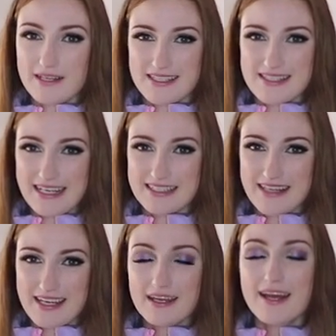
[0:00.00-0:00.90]
about this next
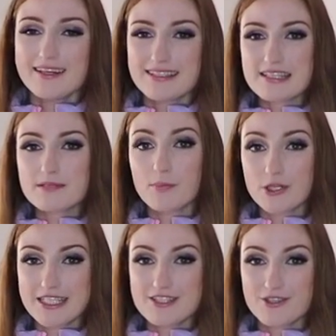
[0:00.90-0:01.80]
thing. This is a
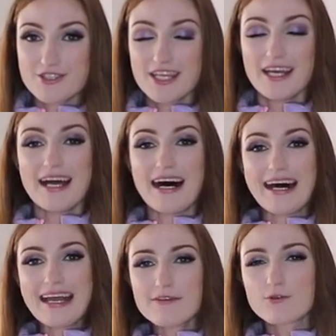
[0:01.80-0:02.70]
bodysuit.
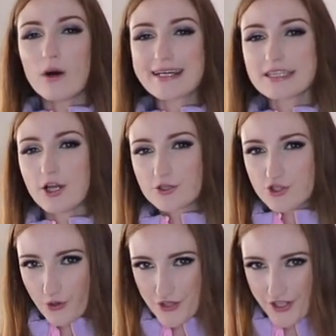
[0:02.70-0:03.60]
I have quite a long
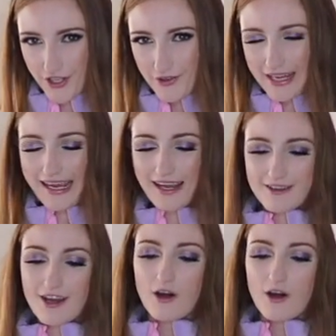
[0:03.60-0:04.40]
torso and I